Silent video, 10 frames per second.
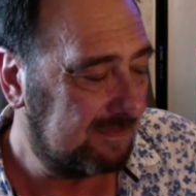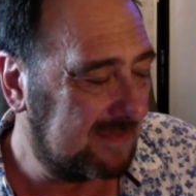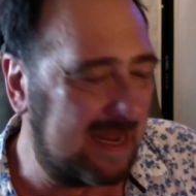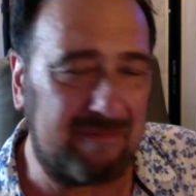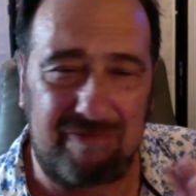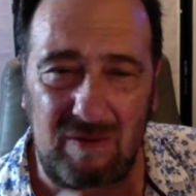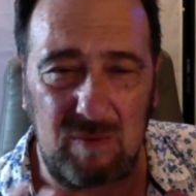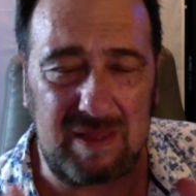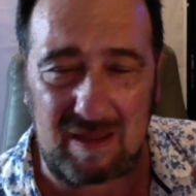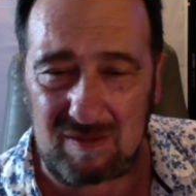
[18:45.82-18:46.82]
It fit
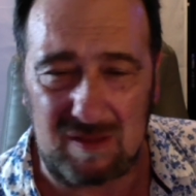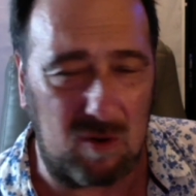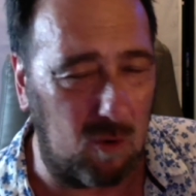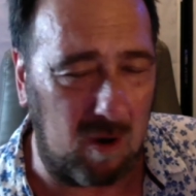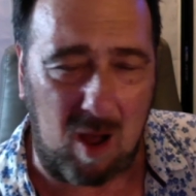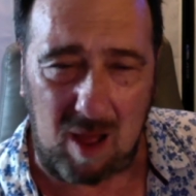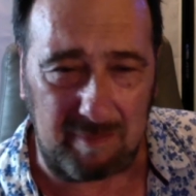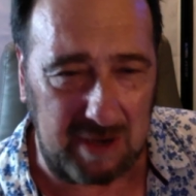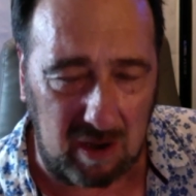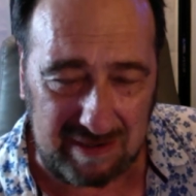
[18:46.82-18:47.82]
with the
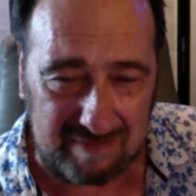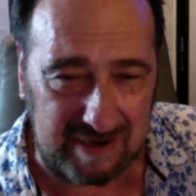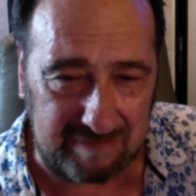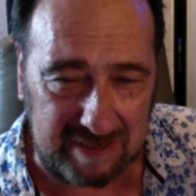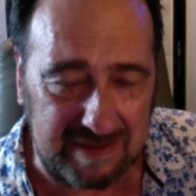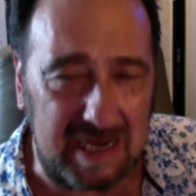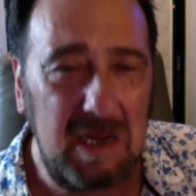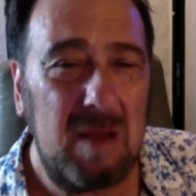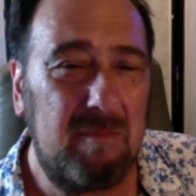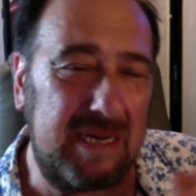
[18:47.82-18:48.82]
ambient of everything,
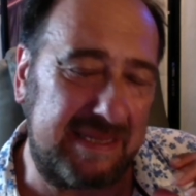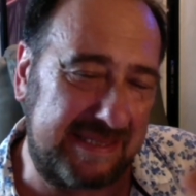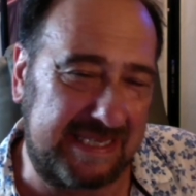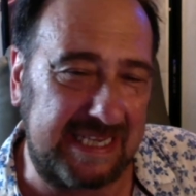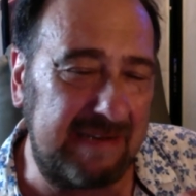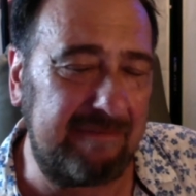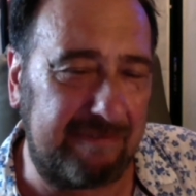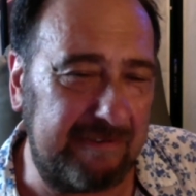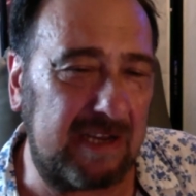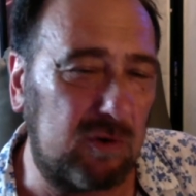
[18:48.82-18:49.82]
but it didn't
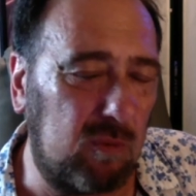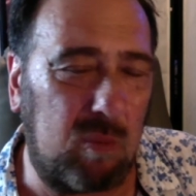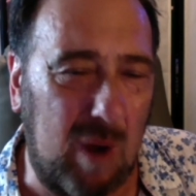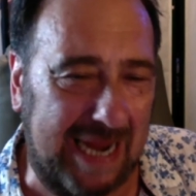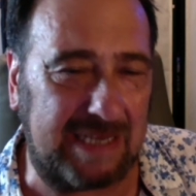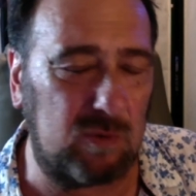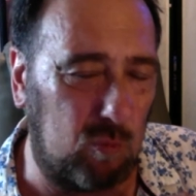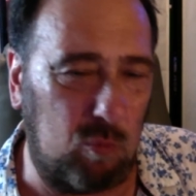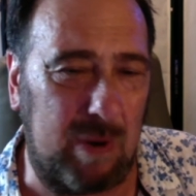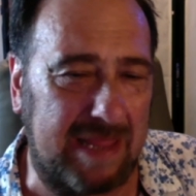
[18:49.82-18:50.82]
fit quite
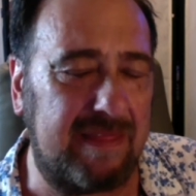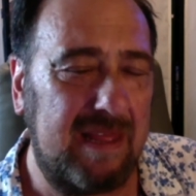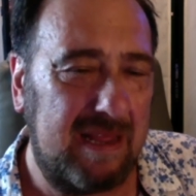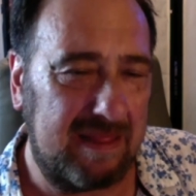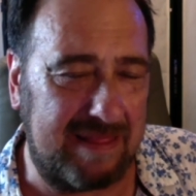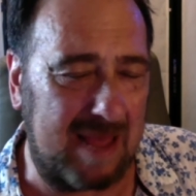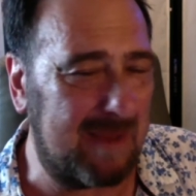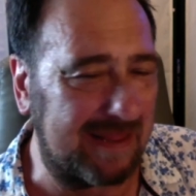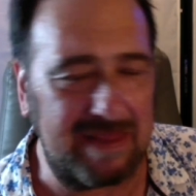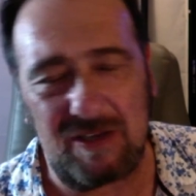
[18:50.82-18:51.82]
with them.
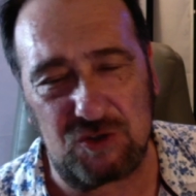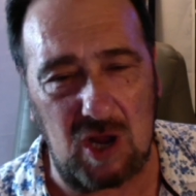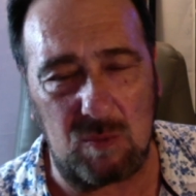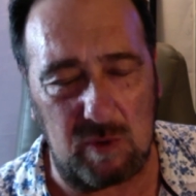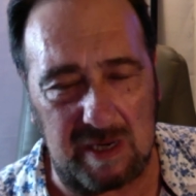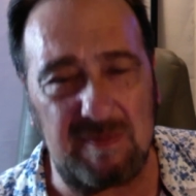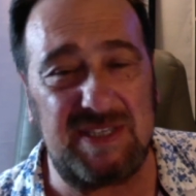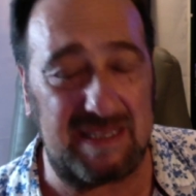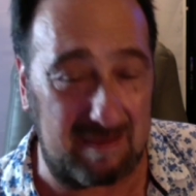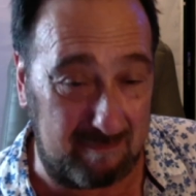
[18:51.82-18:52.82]
I think John Williams
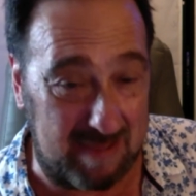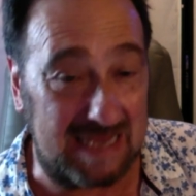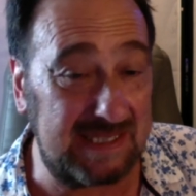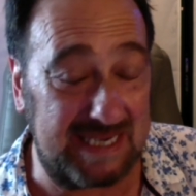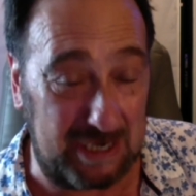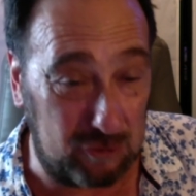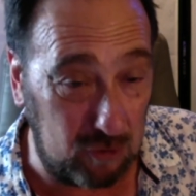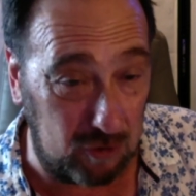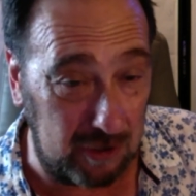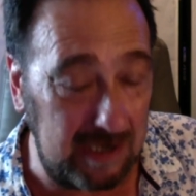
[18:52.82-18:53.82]
did the best he
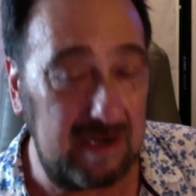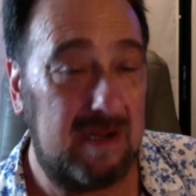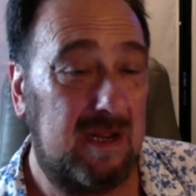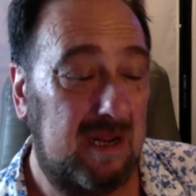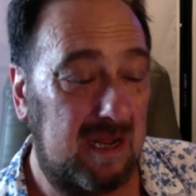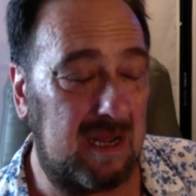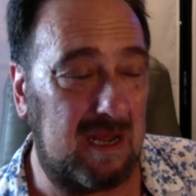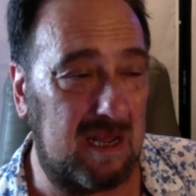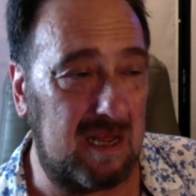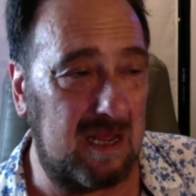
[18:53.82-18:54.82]
could,
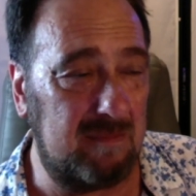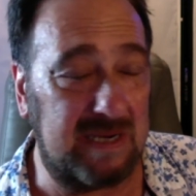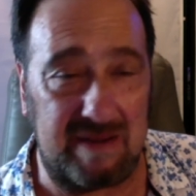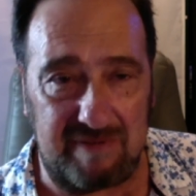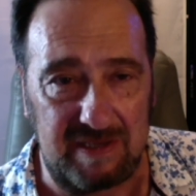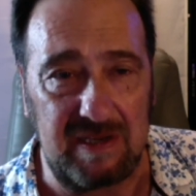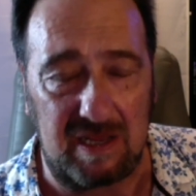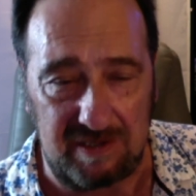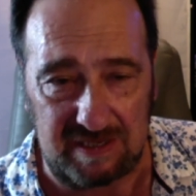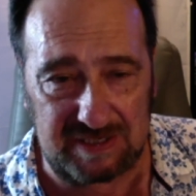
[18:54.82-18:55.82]
given
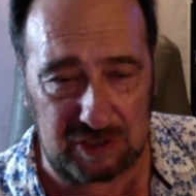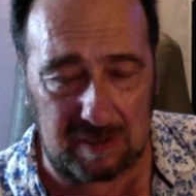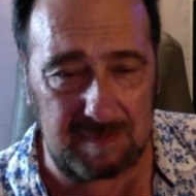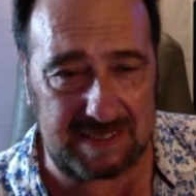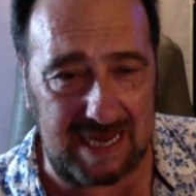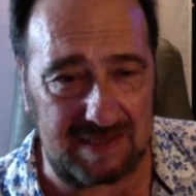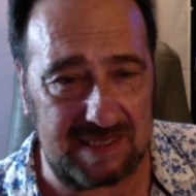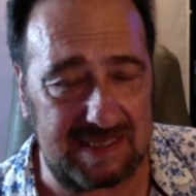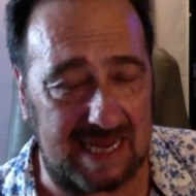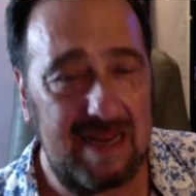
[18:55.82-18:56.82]
under the
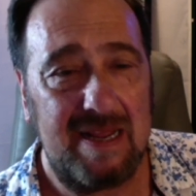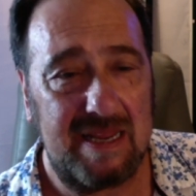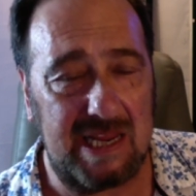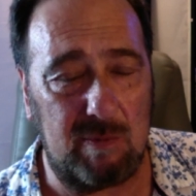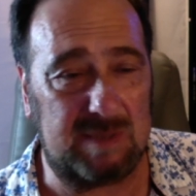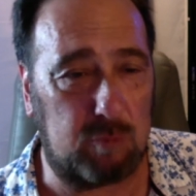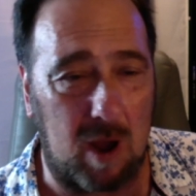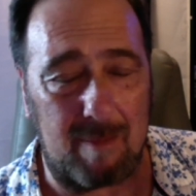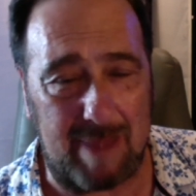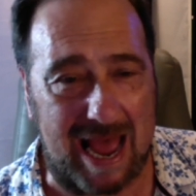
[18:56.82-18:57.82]
circumstances that he was
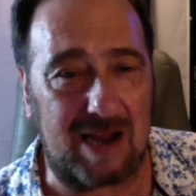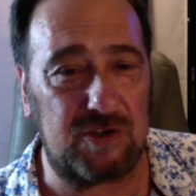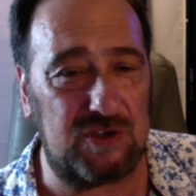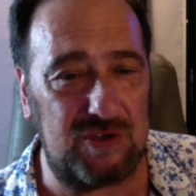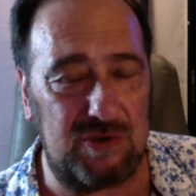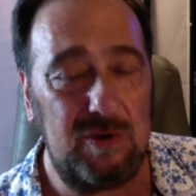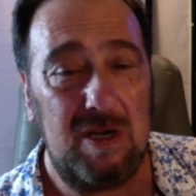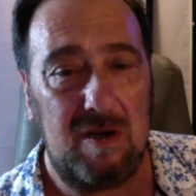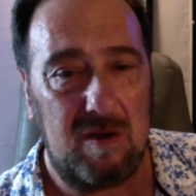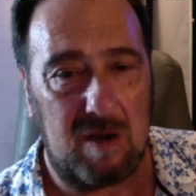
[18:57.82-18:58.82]
brought back to
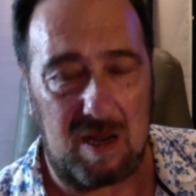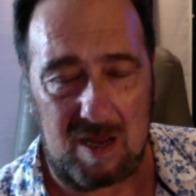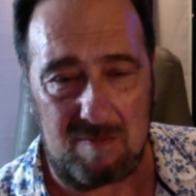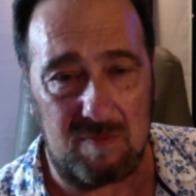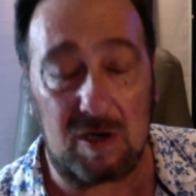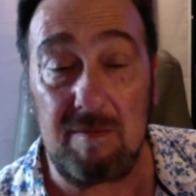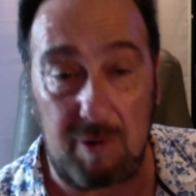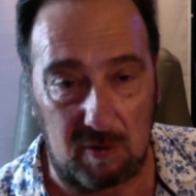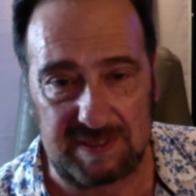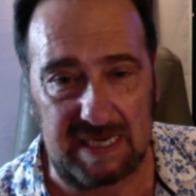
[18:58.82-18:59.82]

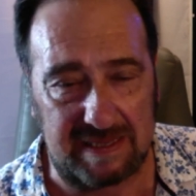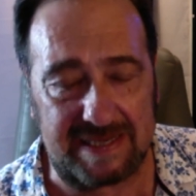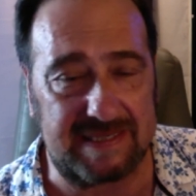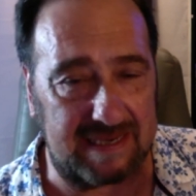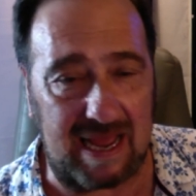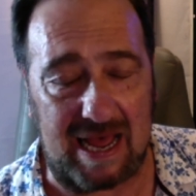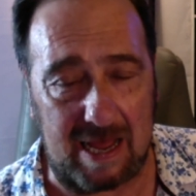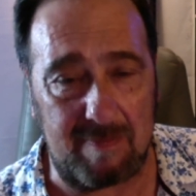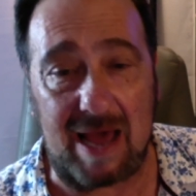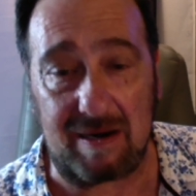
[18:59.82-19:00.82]
composing this
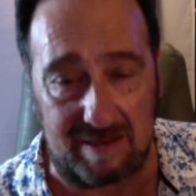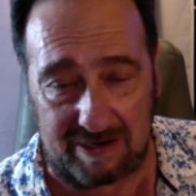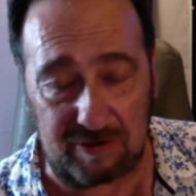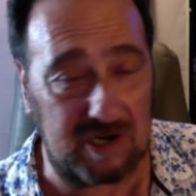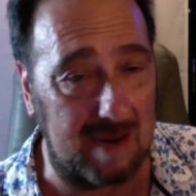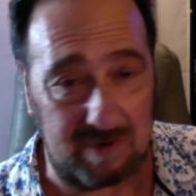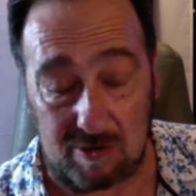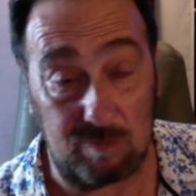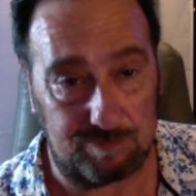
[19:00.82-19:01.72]
at a later time now.